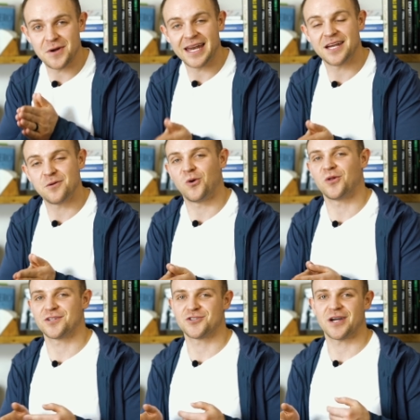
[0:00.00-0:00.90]
ready to
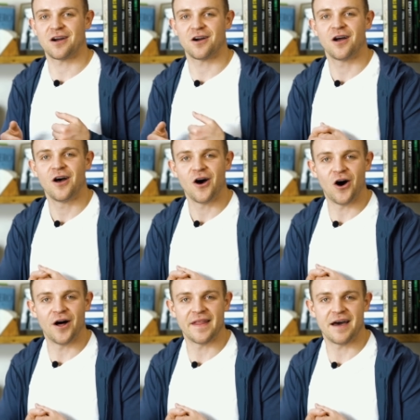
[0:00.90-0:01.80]
pull the trigger
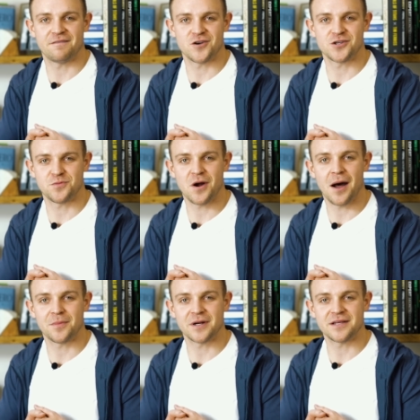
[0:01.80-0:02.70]
on that first
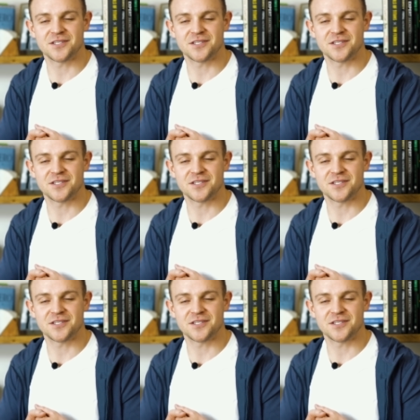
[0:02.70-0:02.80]
property.